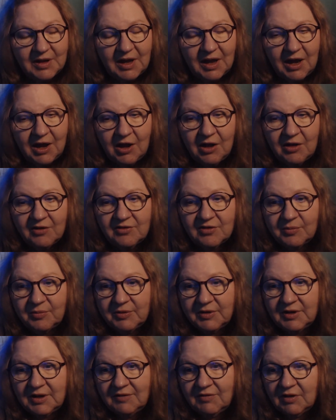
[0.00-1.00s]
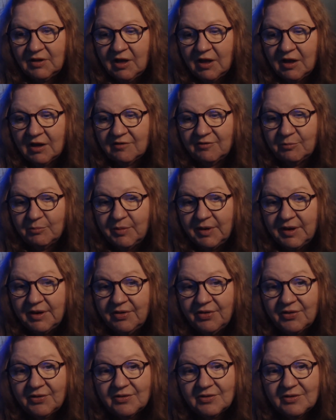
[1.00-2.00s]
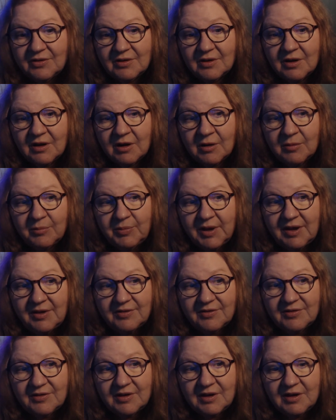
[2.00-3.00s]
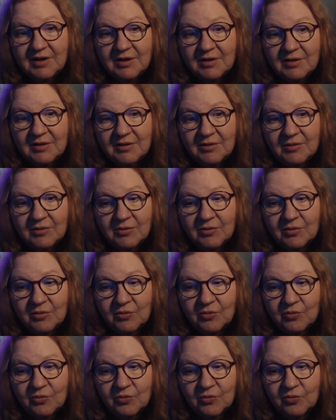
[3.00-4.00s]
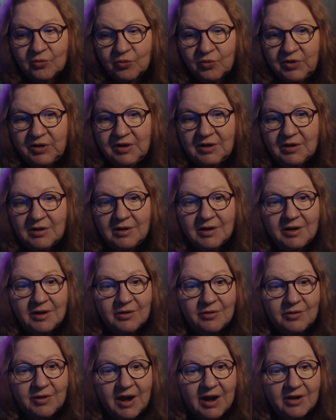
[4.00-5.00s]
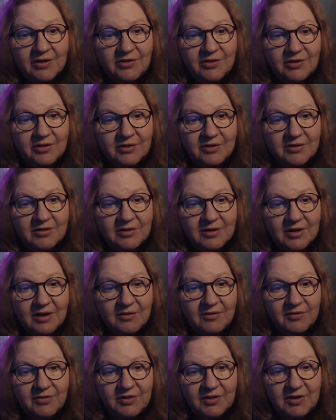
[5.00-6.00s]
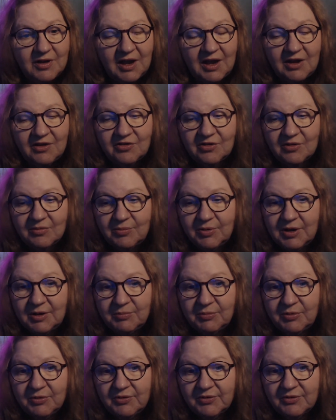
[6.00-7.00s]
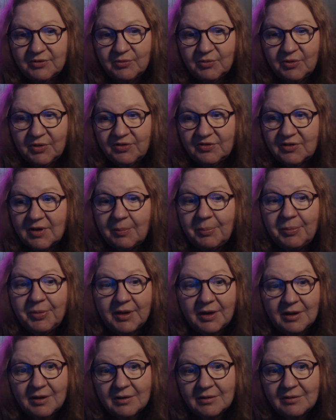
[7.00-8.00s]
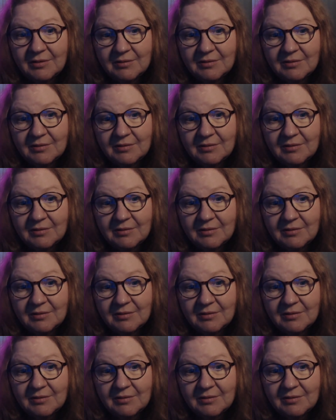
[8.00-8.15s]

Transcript: I also believe a lot of myths are based in real interactions of the ancient peoples with something